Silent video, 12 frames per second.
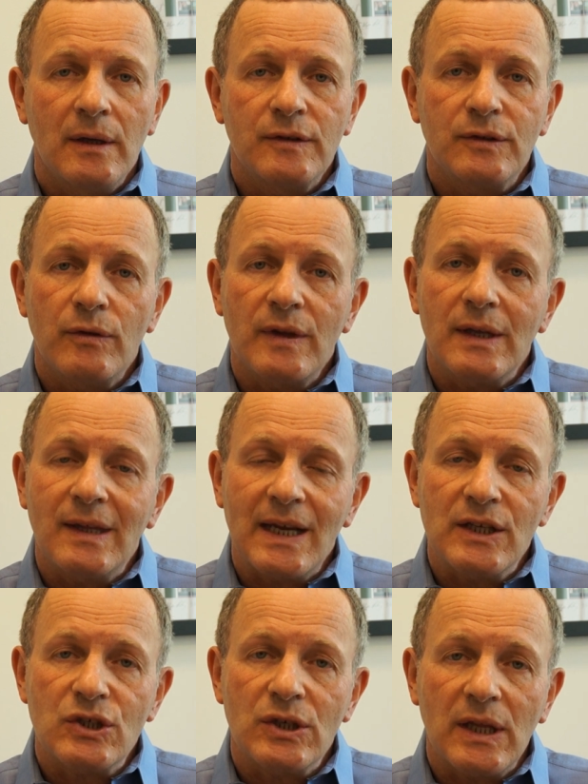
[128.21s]
So the
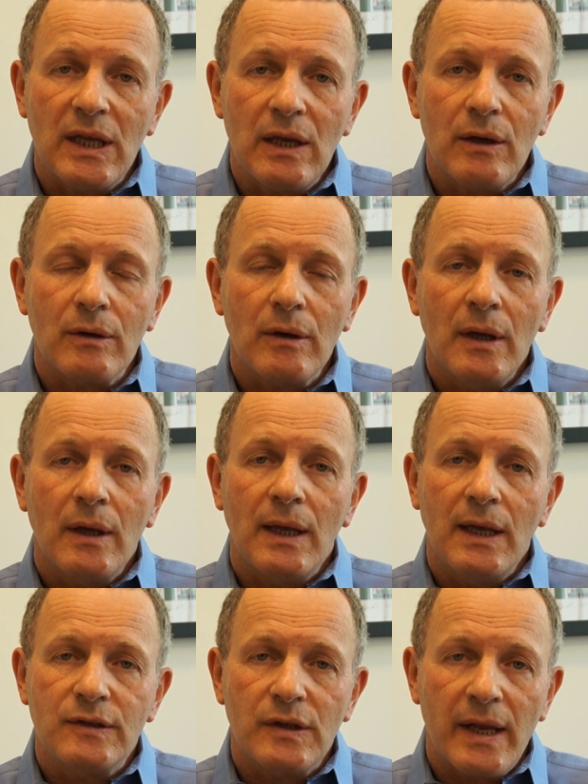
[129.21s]
attention here
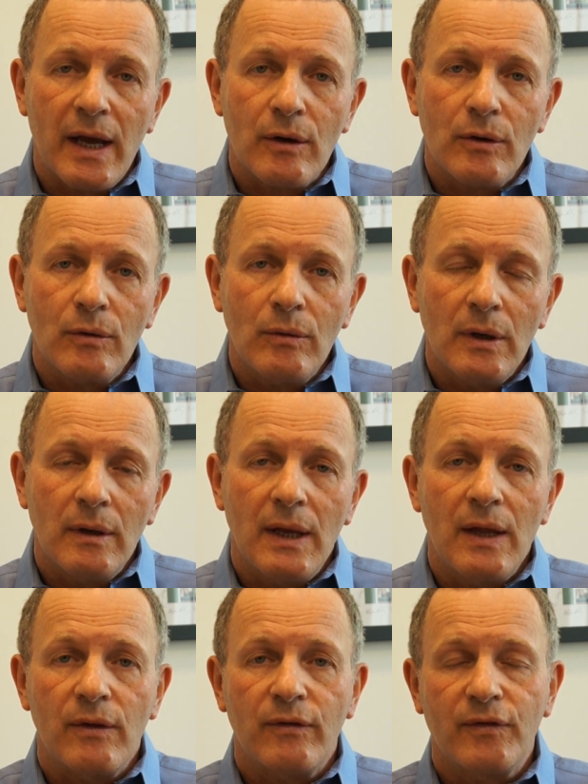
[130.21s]
is narrow.
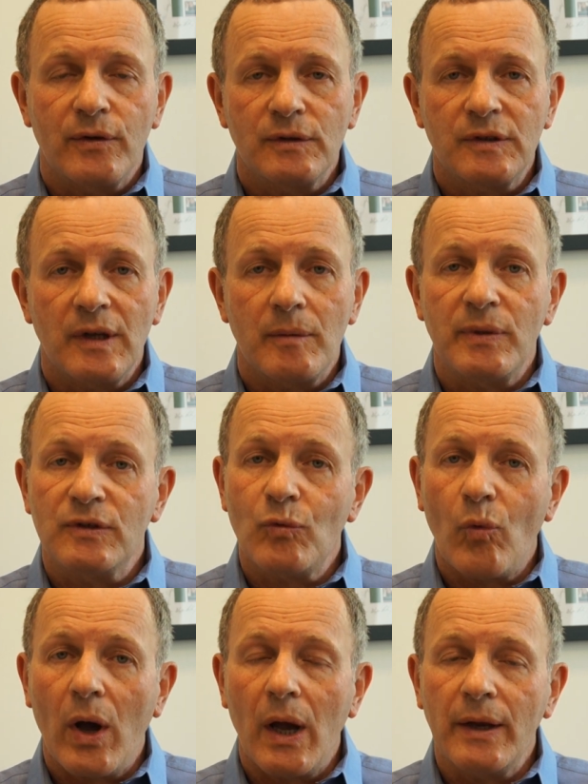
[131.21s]
In the first step it's
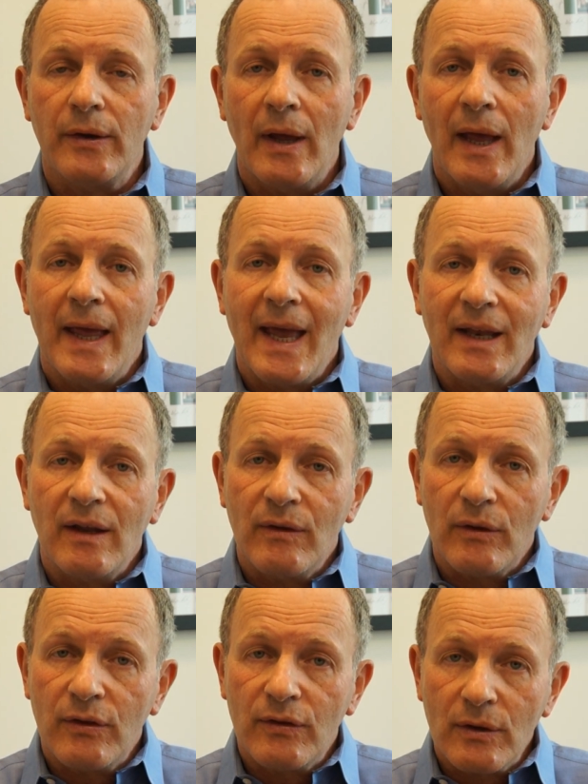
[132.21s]
wide, and in
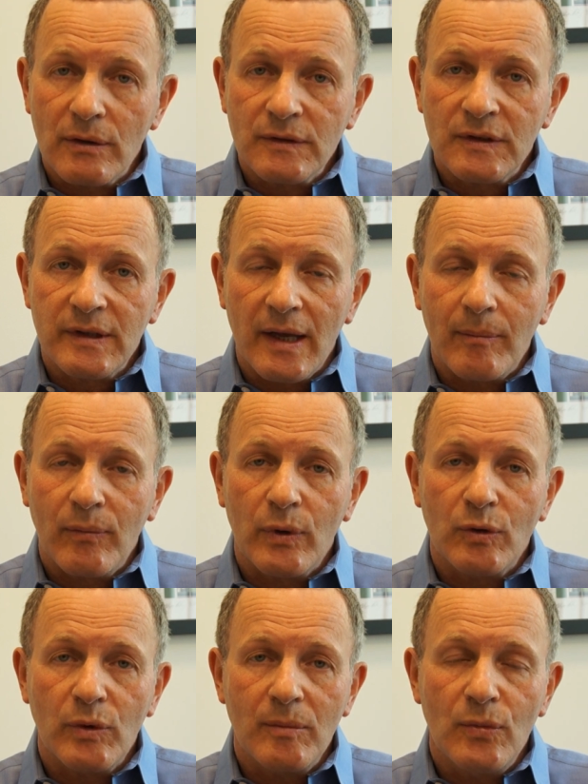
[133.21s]
the third step,
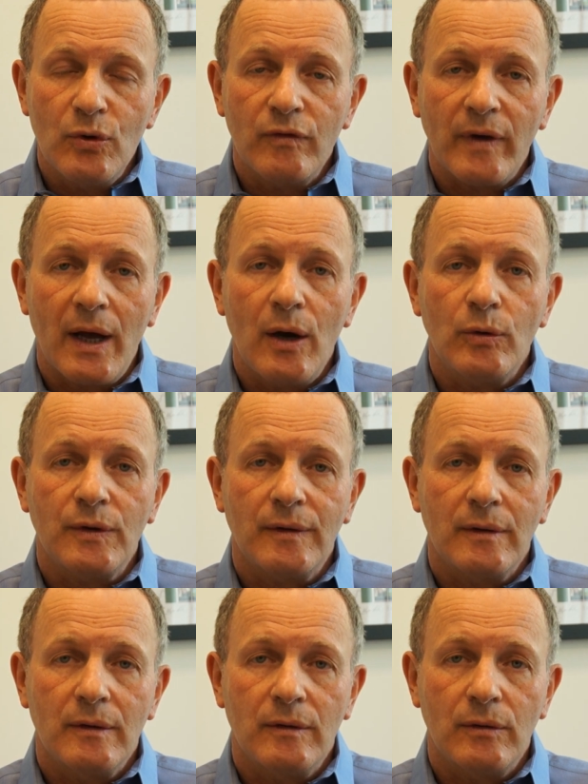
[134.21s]
when we move out
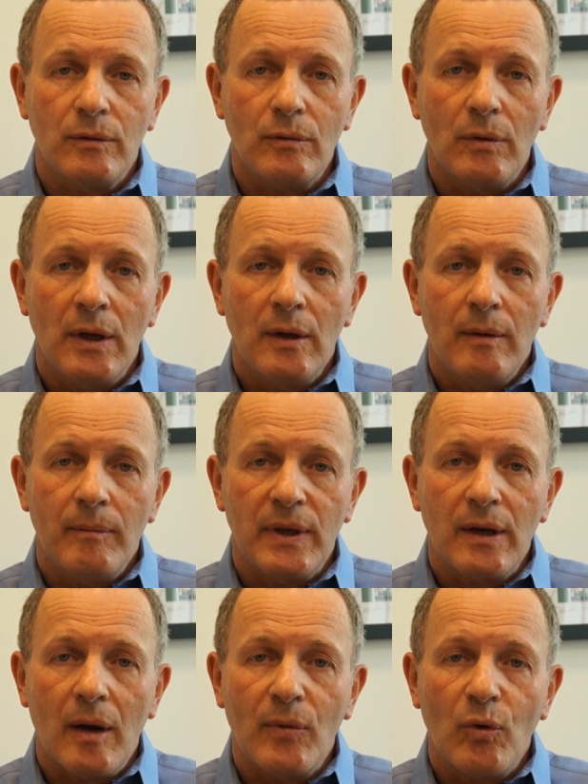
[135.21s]
to
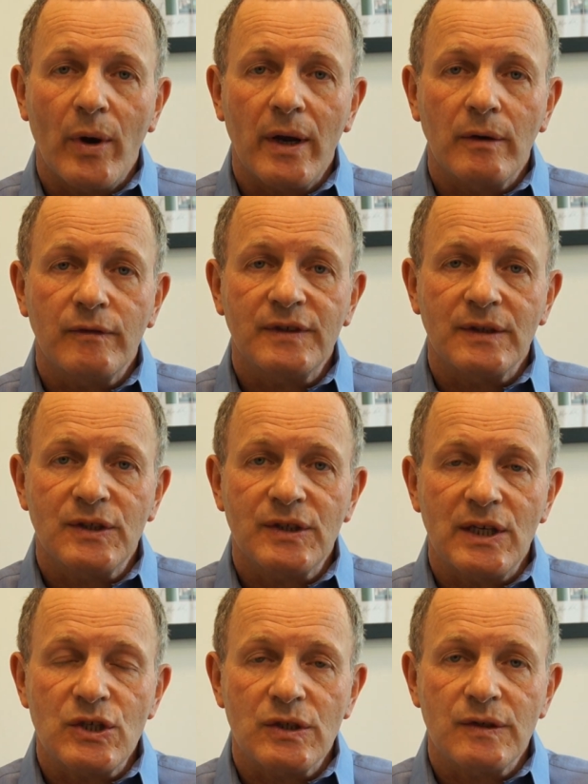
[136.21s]
become aware of
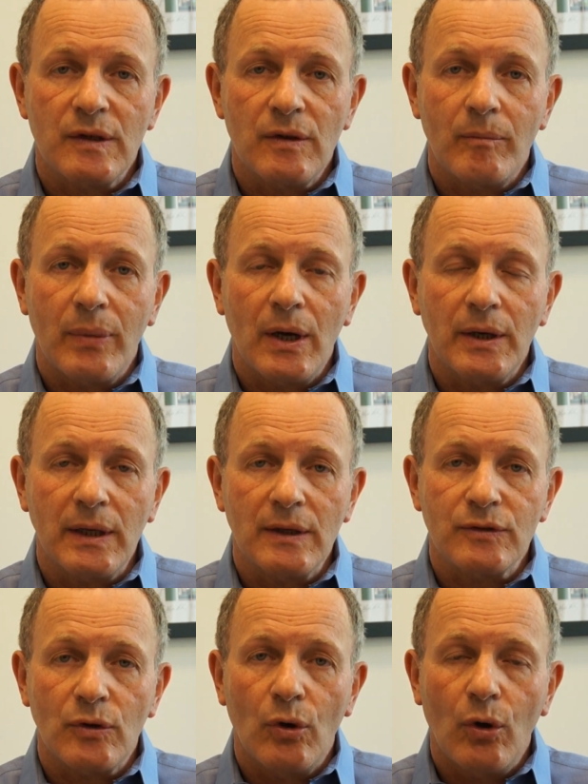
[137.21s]
sensations in the body
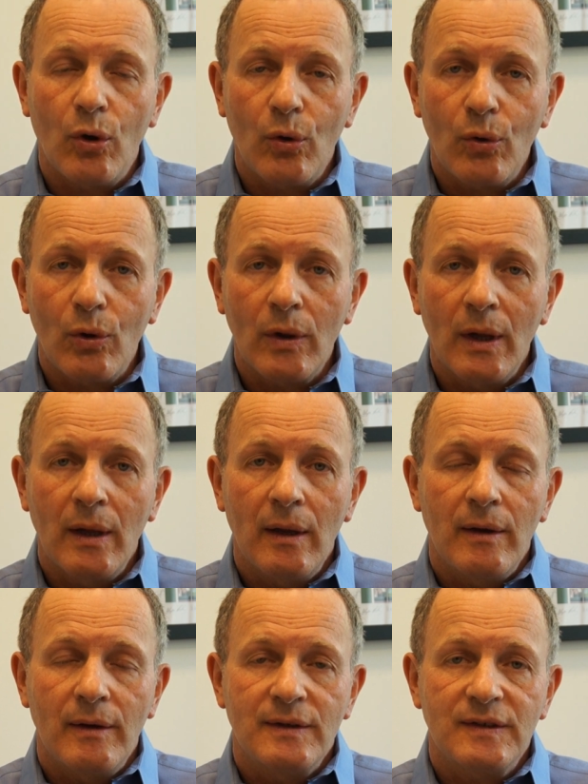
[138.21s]
as a whole,
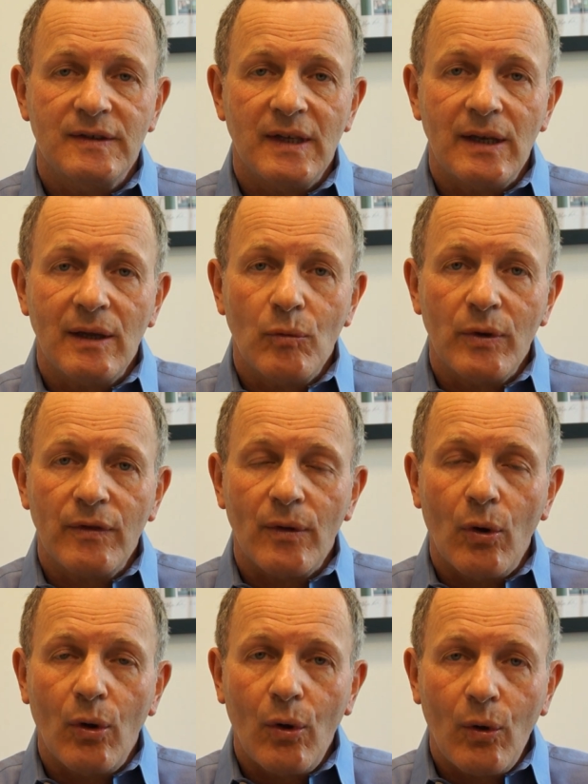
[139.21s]
sitting with the
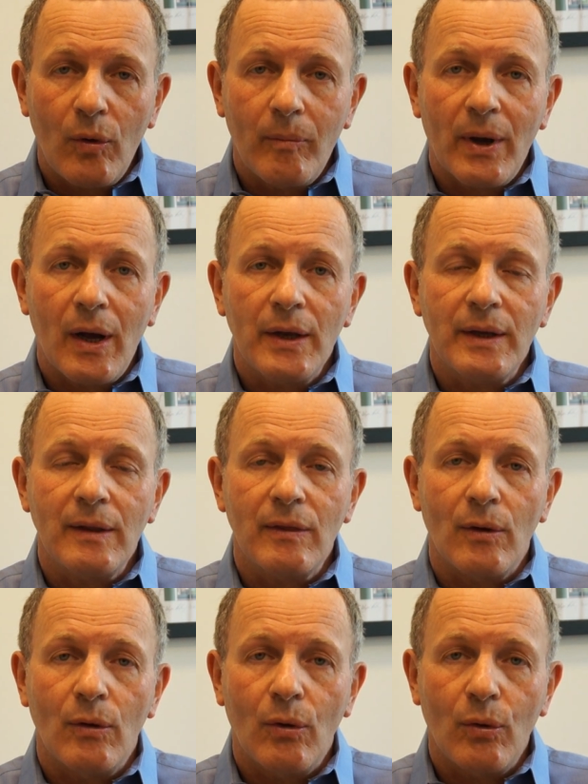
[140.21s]
whole body,
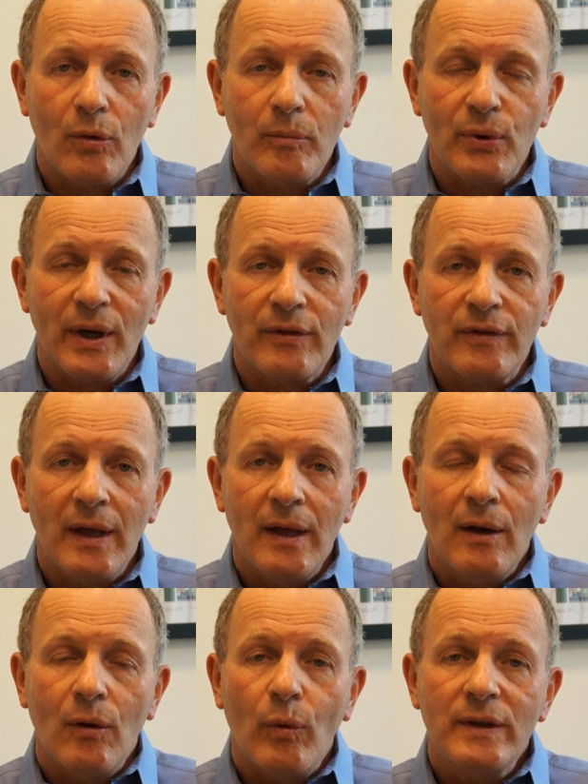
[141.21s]
the whole breath,
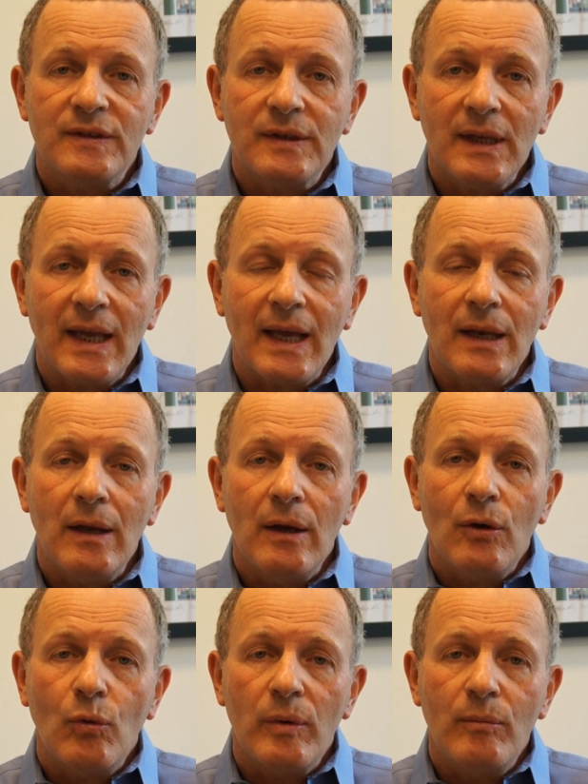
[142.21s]
once again
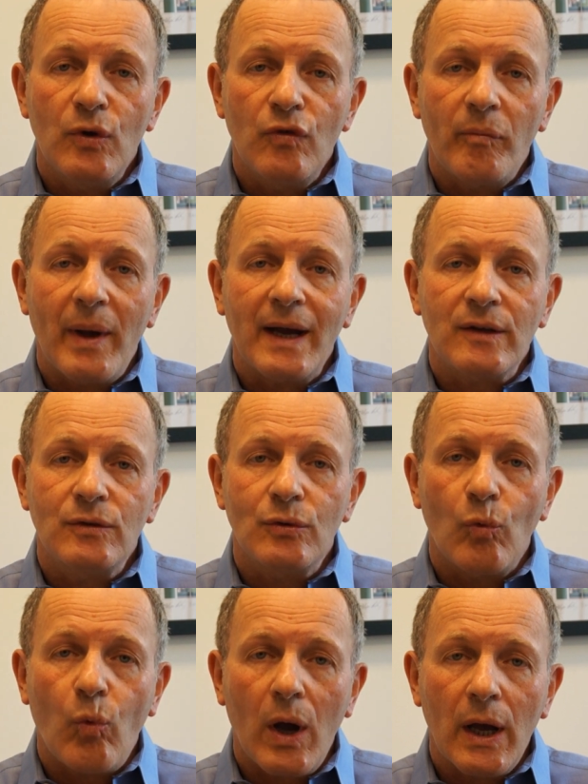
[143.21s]
we move back to
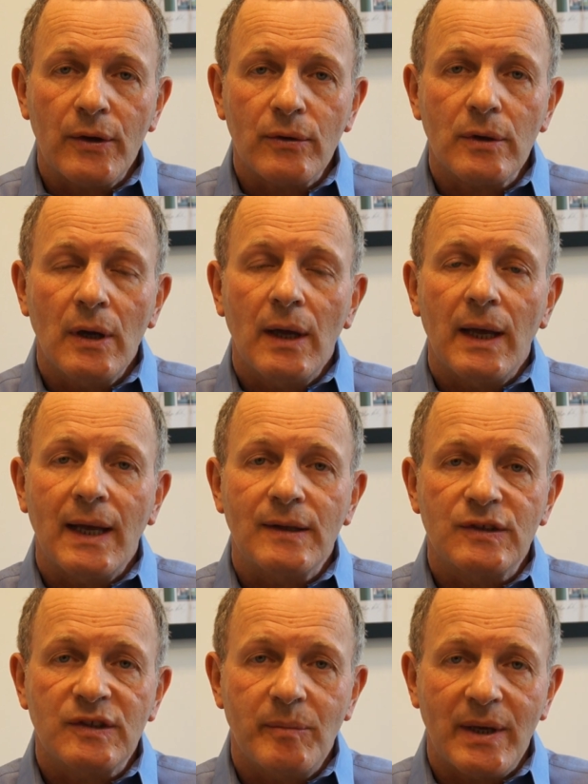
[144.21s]
wider
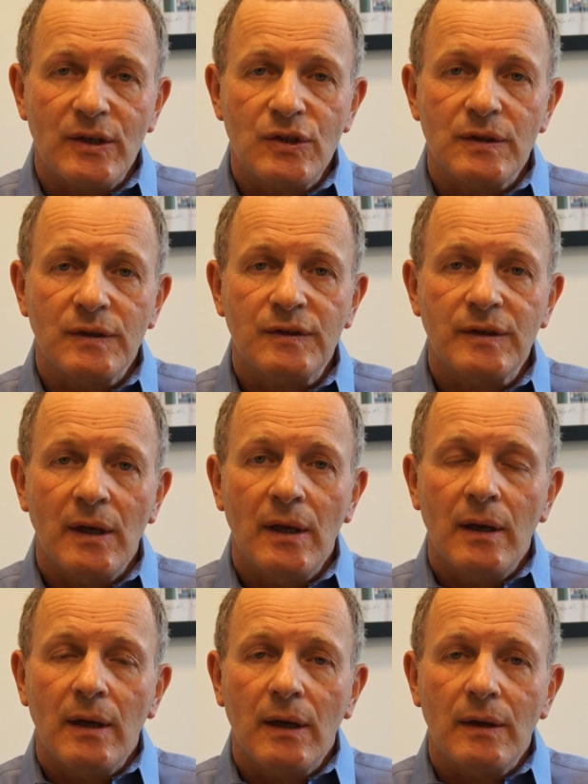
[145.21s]
and spacious
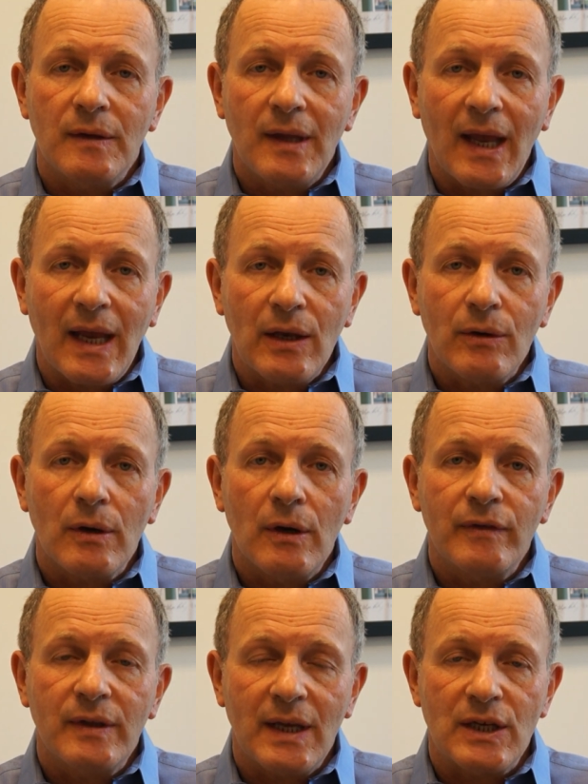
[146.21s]
container
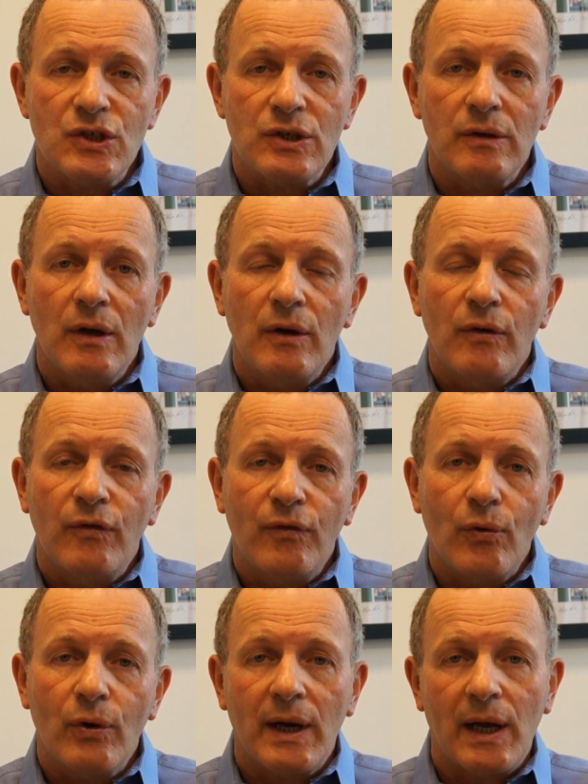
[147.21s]
of attention
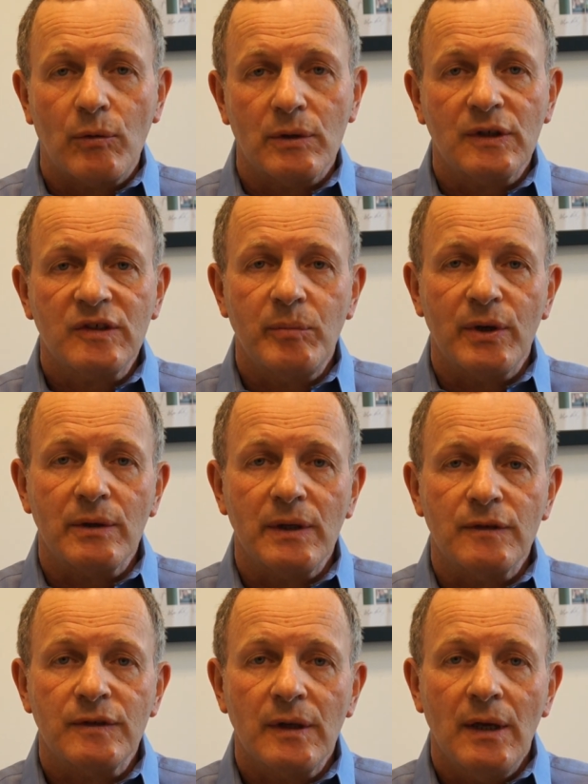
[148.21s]
for our
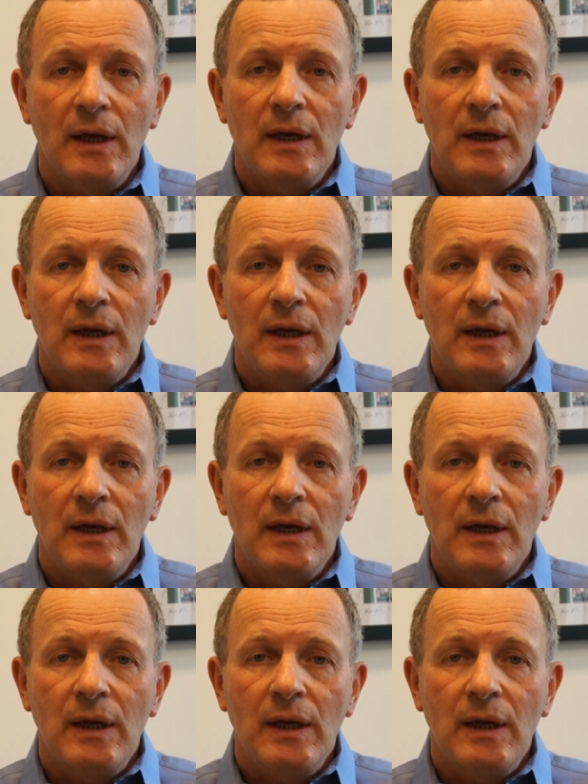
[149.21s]
experience.